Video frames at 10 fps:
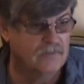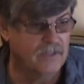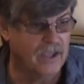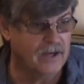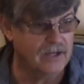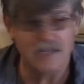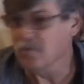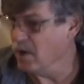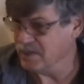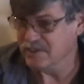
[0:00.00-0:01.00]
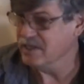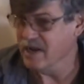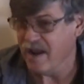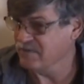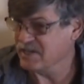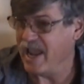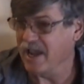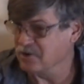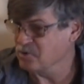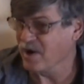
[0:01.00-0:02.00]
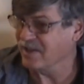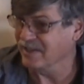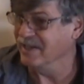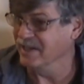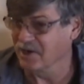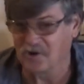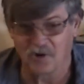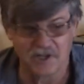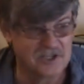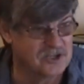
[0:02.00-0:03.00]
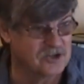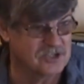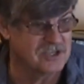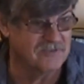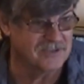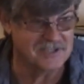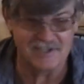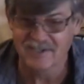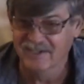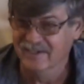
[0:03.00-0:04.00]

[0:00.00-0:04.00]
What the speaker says: that he didn't have his hand directly in, according to Josephus.